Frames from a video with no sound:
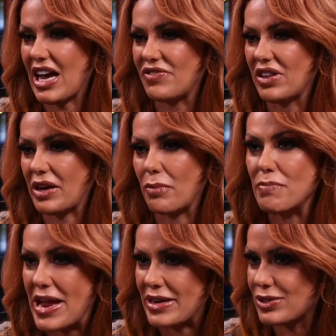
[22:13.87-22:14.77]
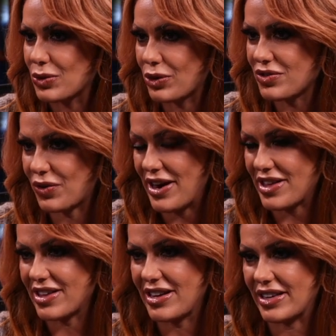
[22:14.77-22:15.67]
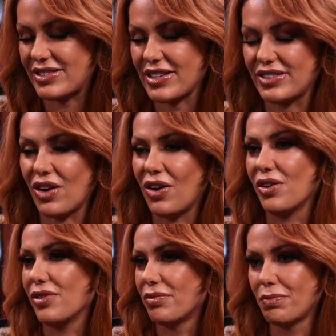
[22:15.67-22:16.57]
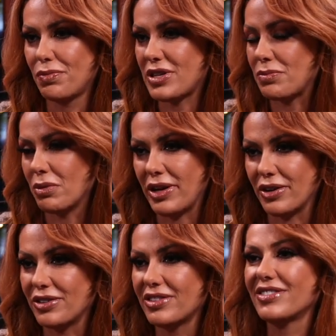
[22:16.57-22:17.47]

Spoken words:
have like a main source for anything. It's all supplemental.